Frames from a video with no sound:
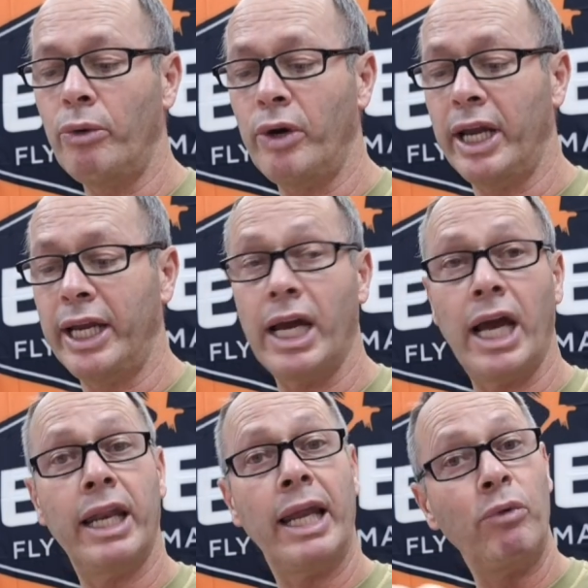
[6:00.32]
it here,
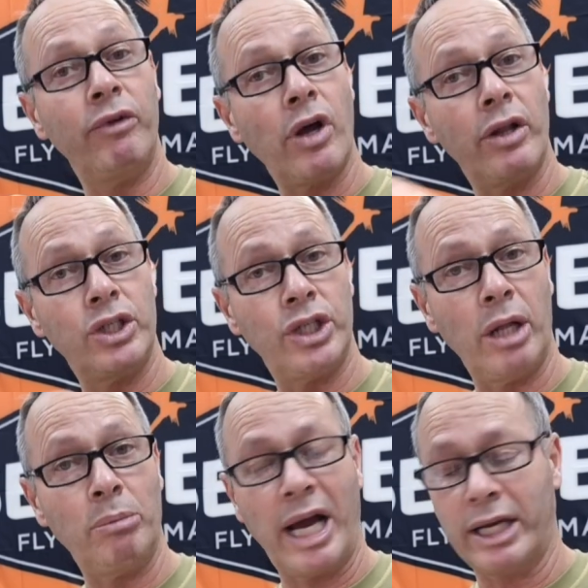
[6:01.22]
and then we've got the shell
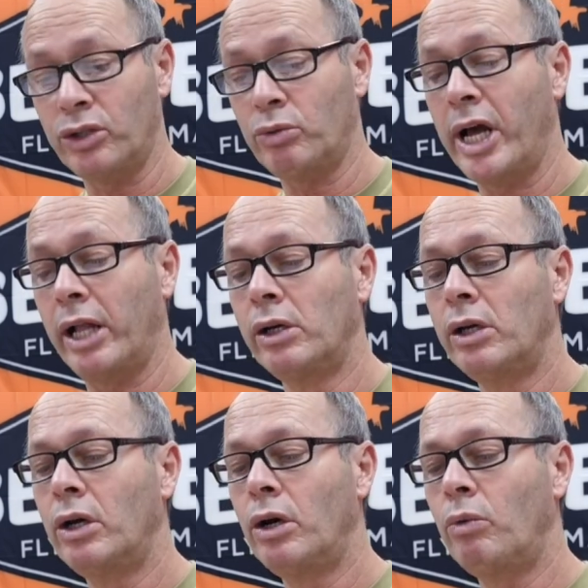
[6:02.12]
back as well,
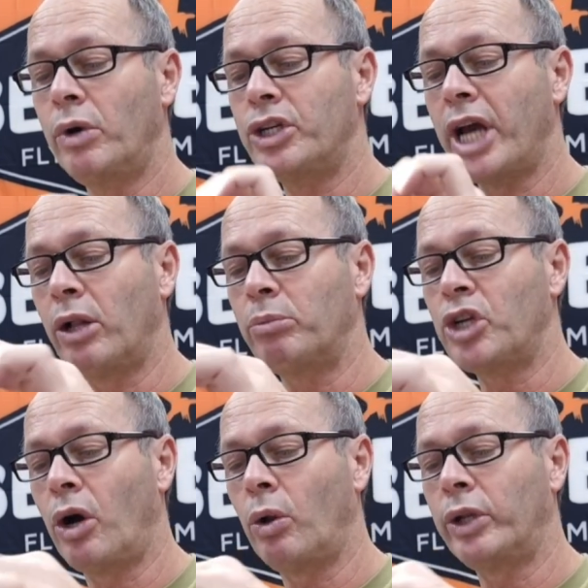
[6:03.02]
which helps
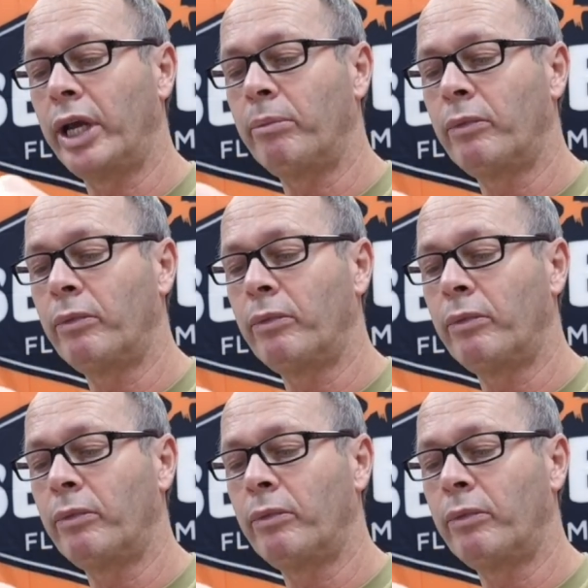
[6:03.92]
hold it.